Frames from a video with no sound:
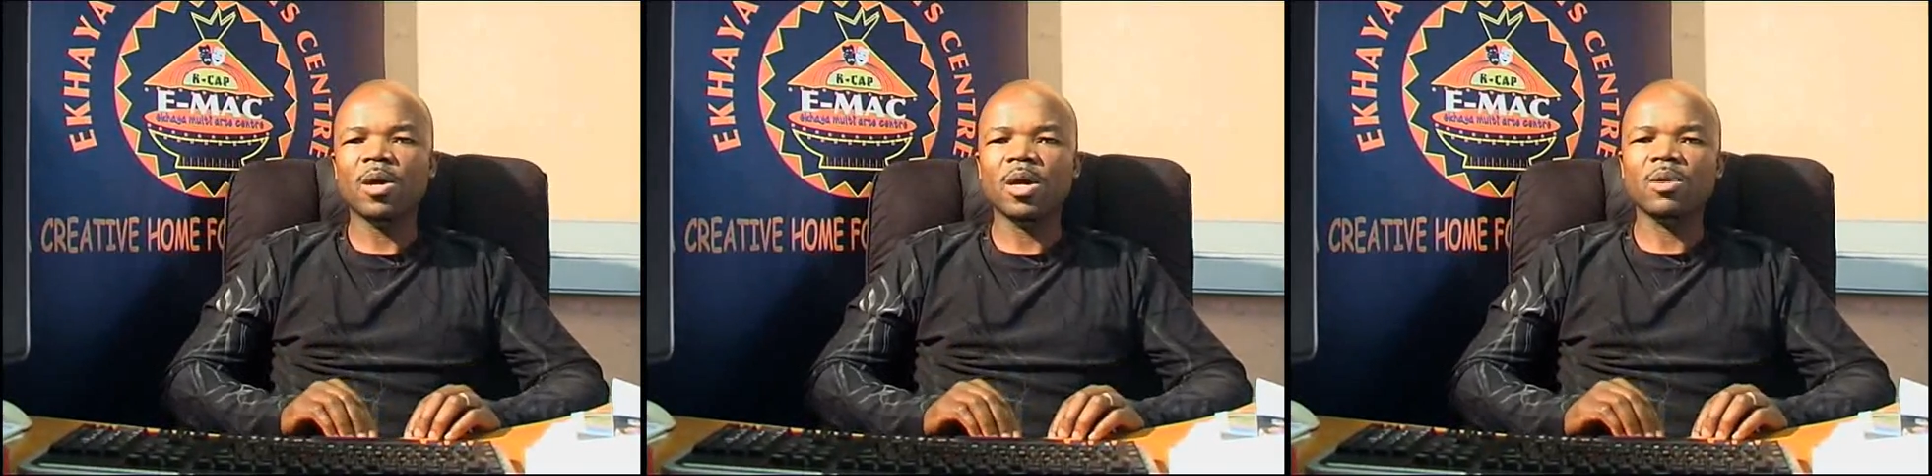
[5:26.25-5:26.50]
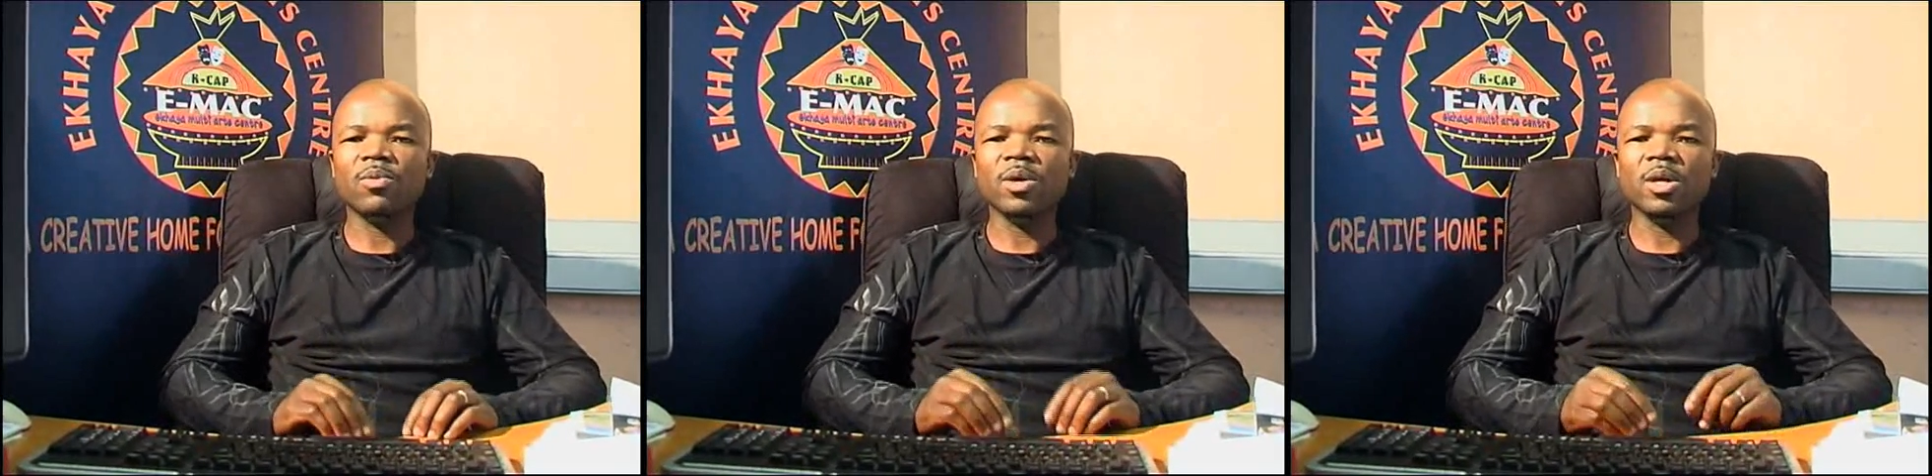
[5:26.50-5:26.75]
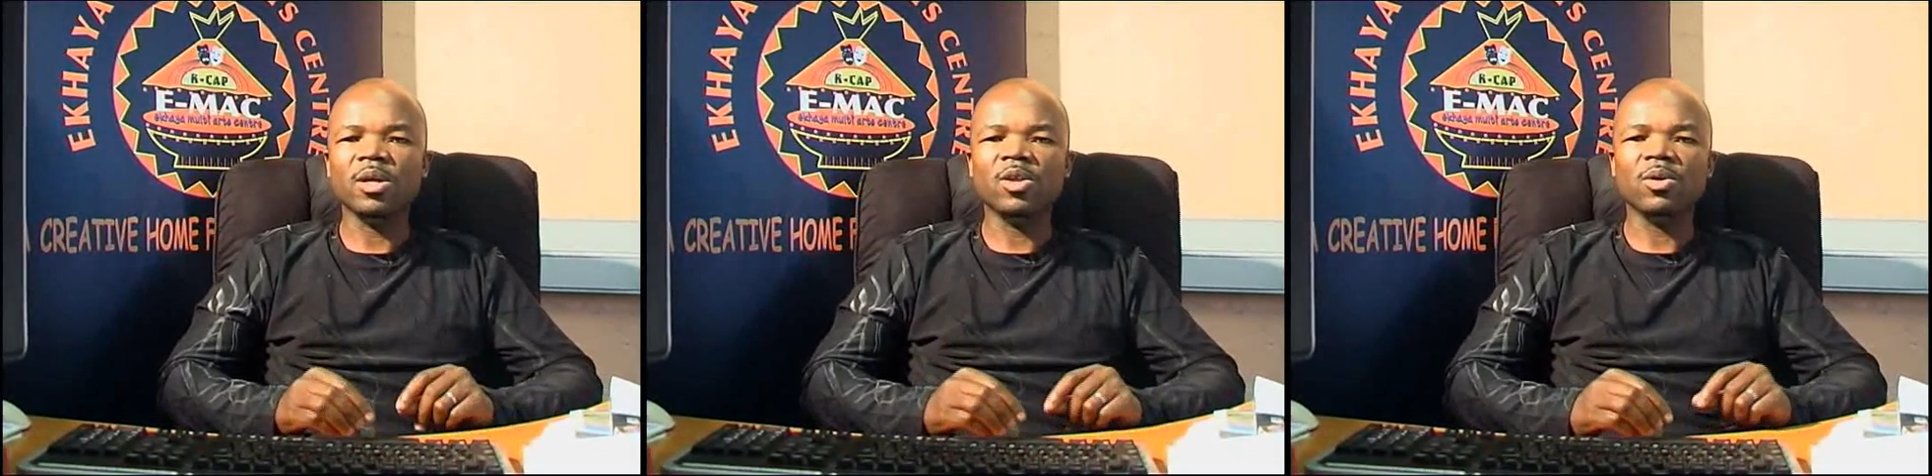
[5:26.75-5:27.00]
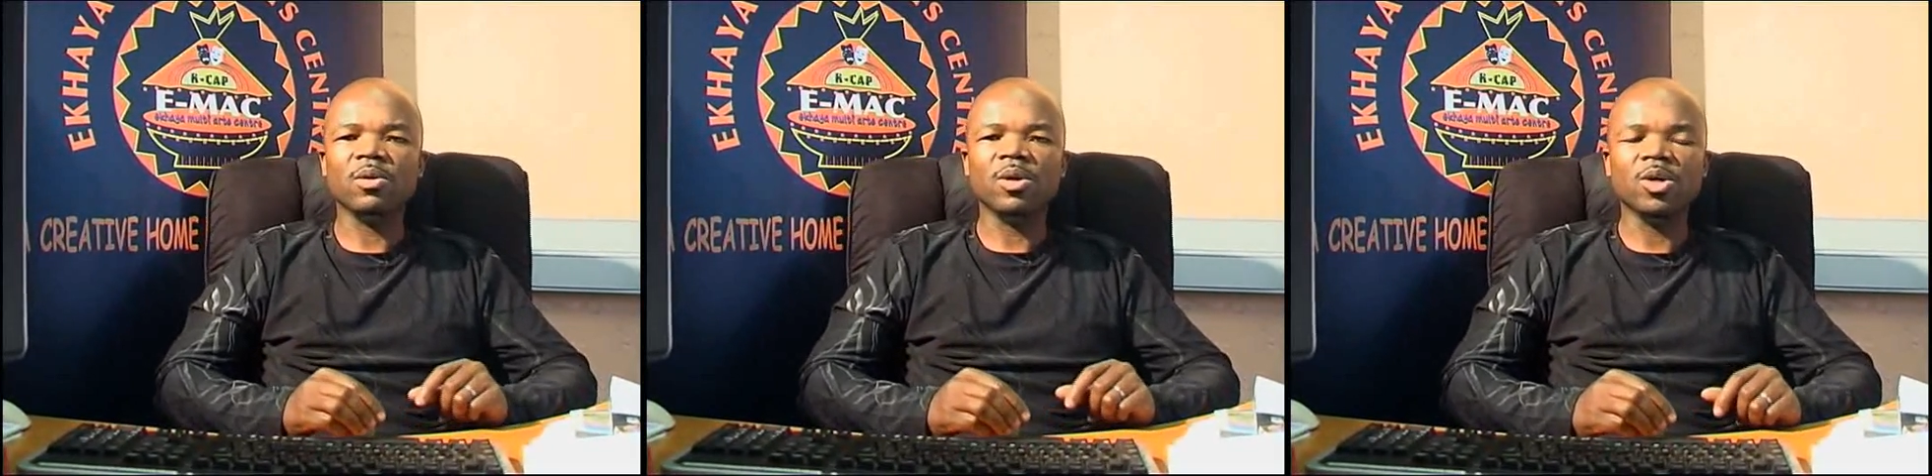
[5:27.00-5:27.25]
and we,
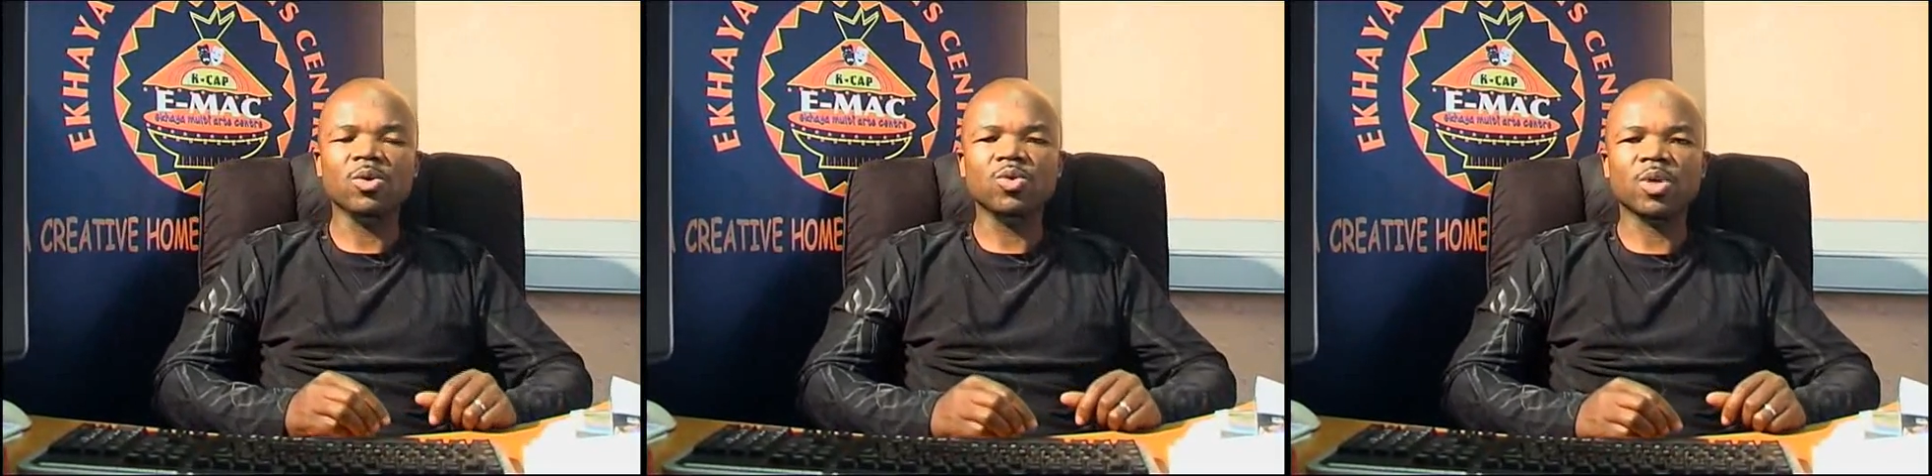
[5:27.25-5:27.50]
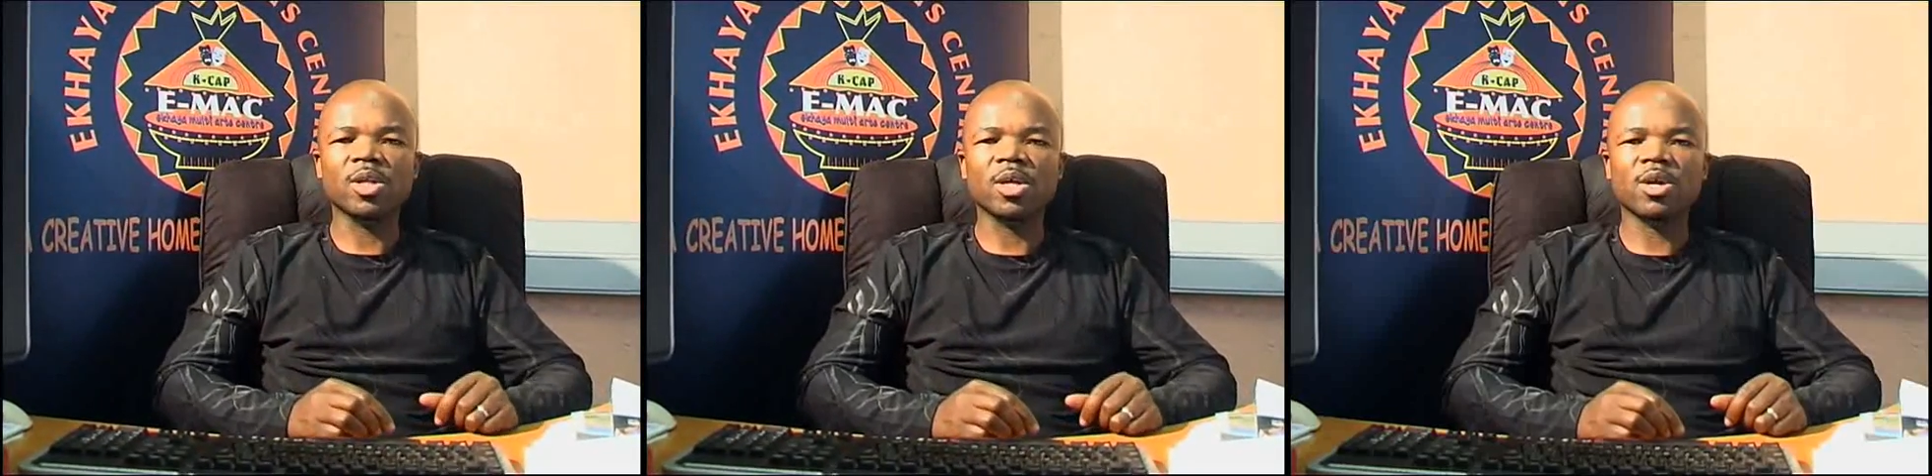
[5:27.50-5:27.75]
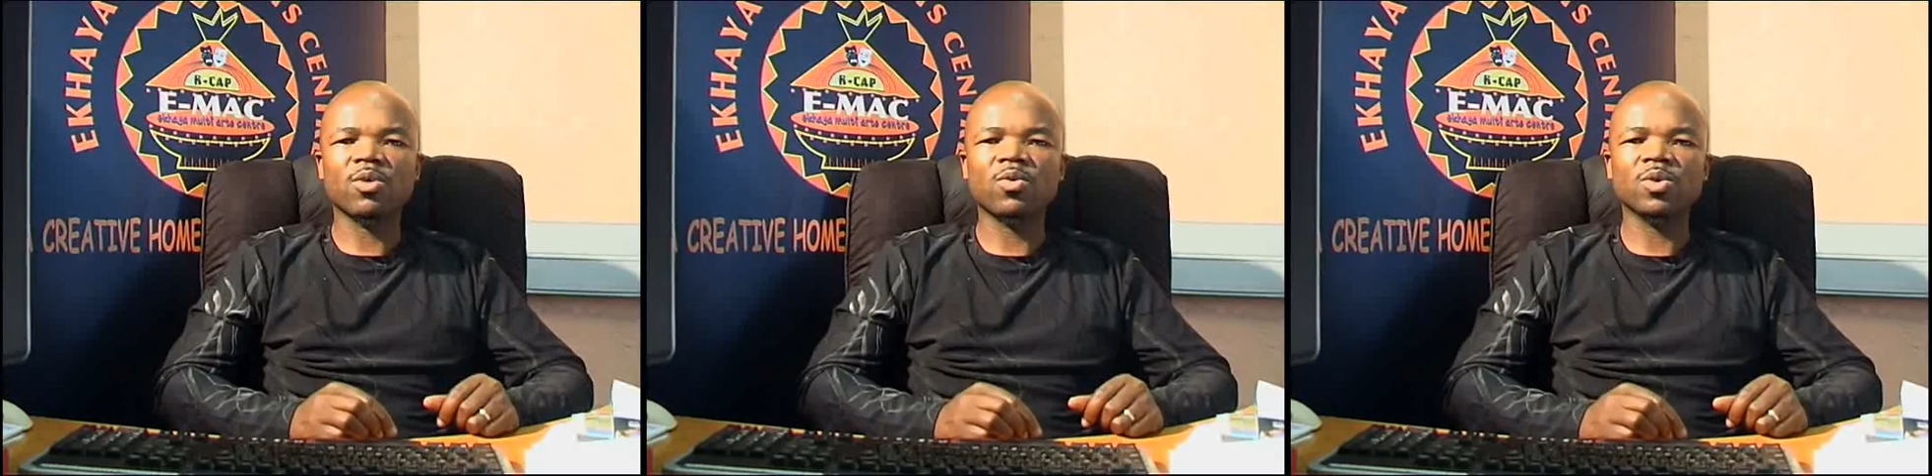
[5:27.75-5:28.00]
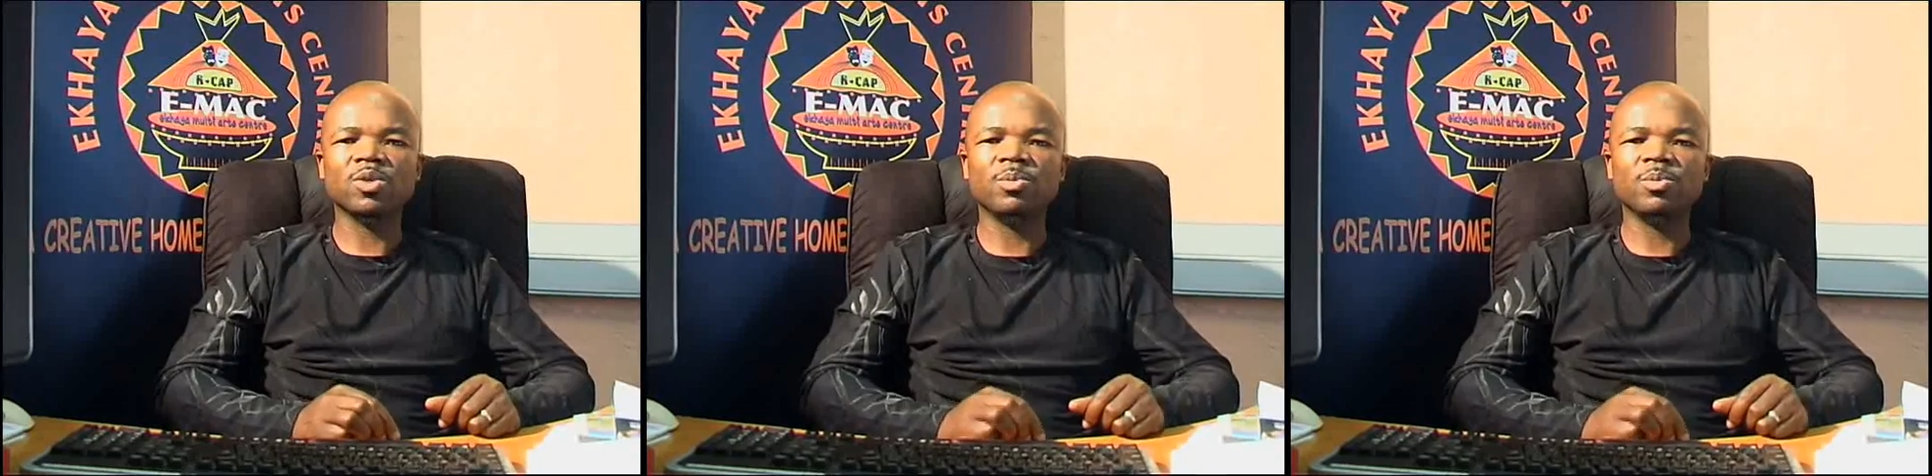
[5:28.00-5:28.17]
we usually recruit